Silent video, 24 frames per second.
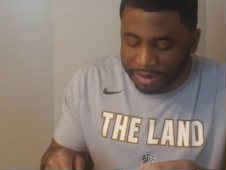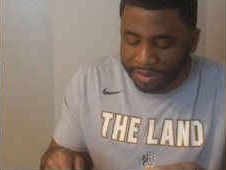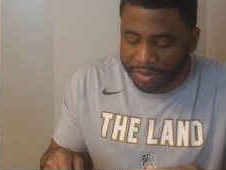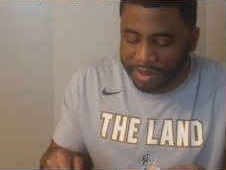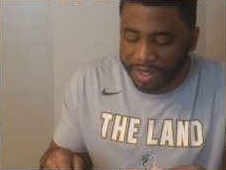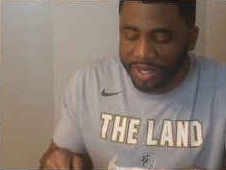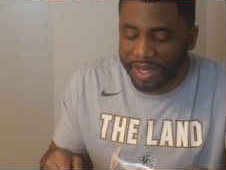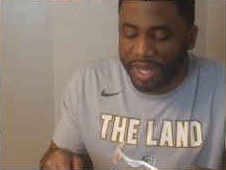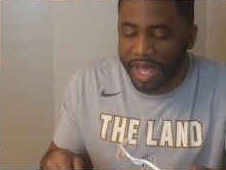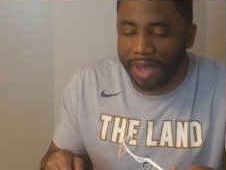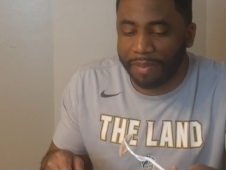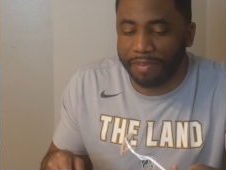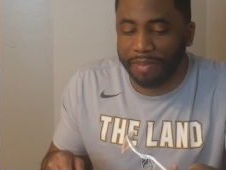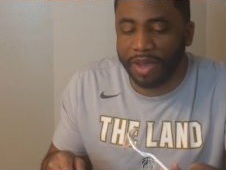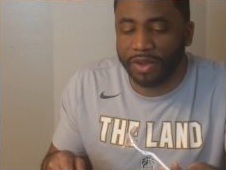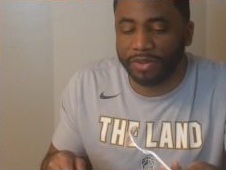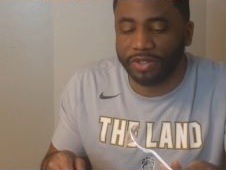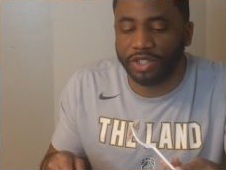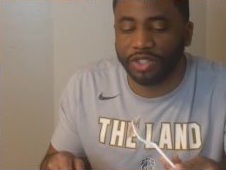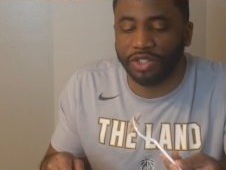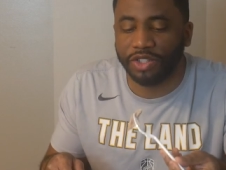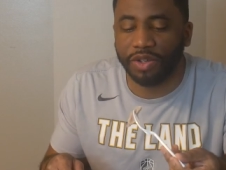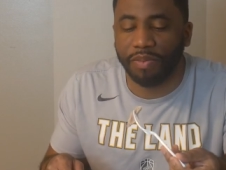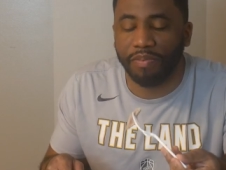It like
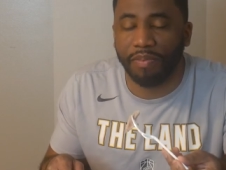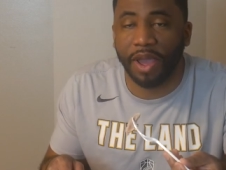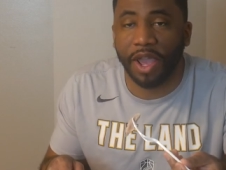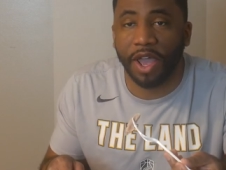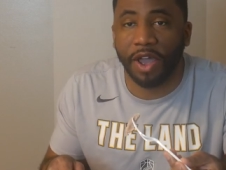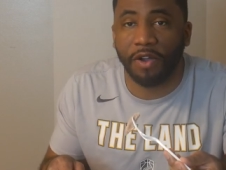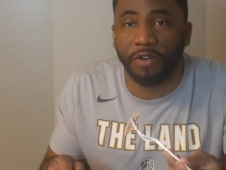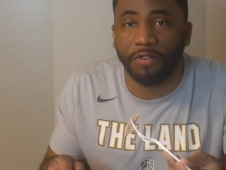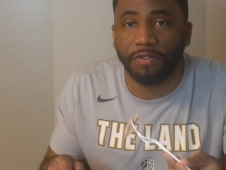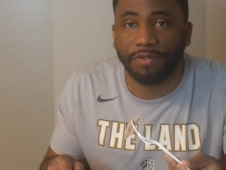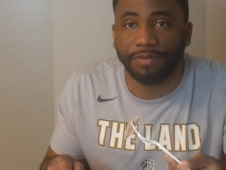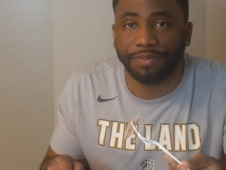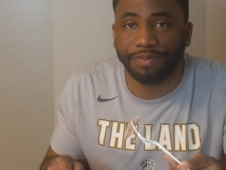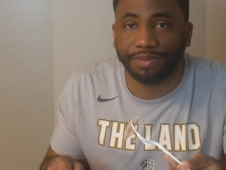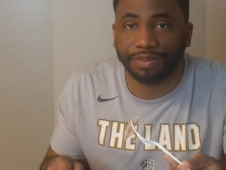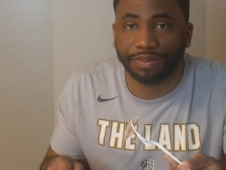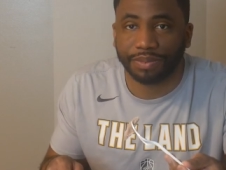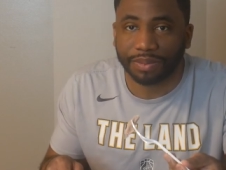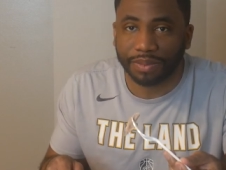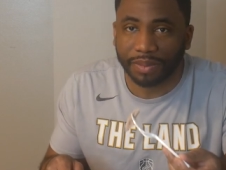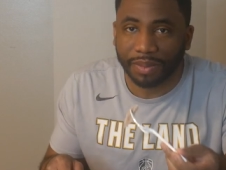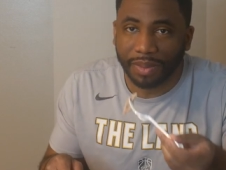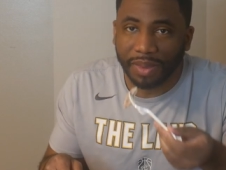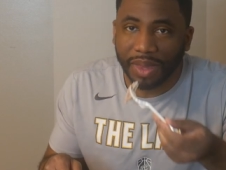melts in your mouth.
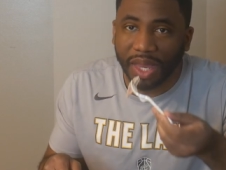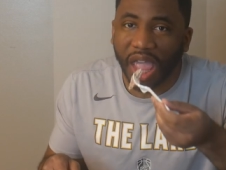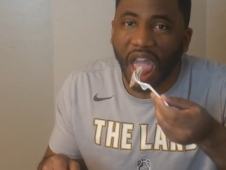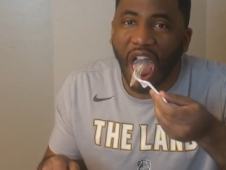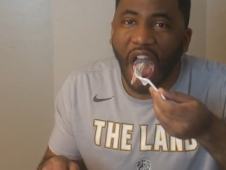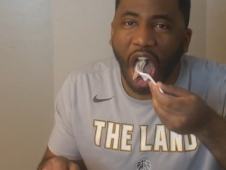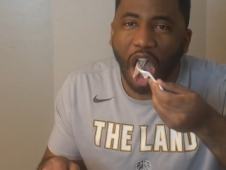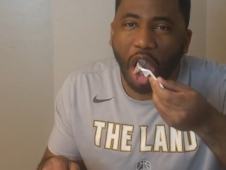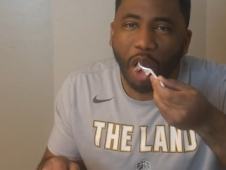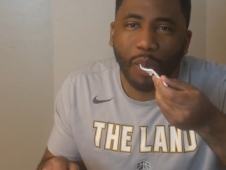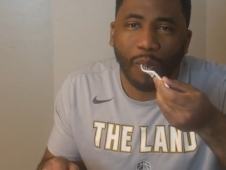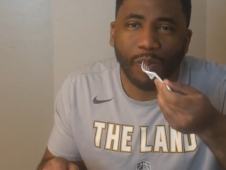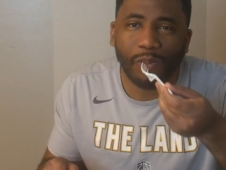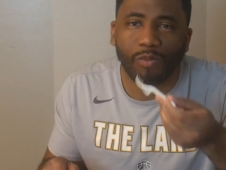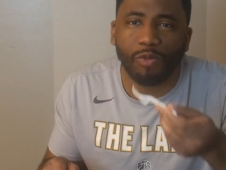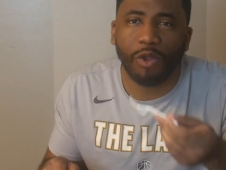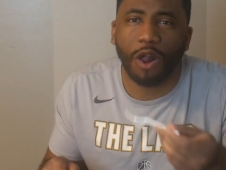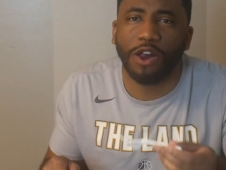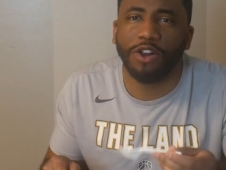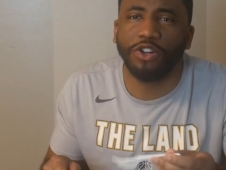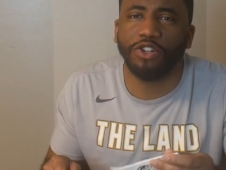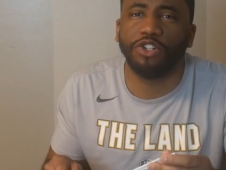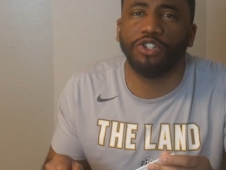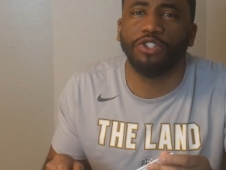
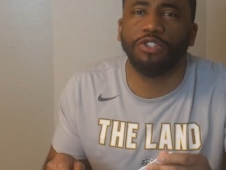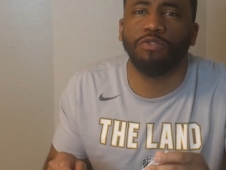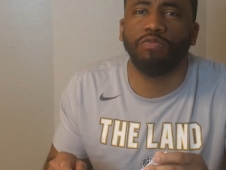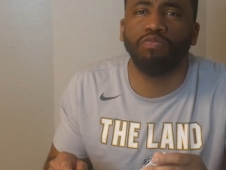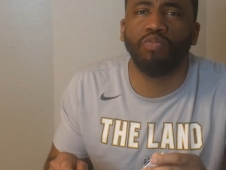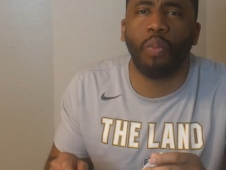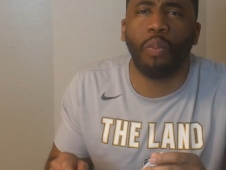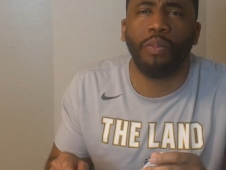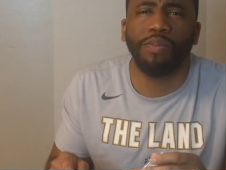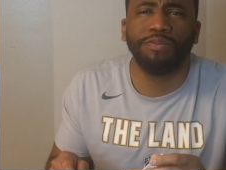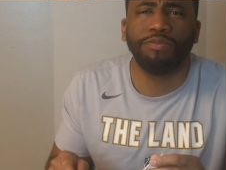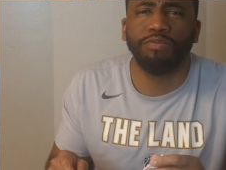I just,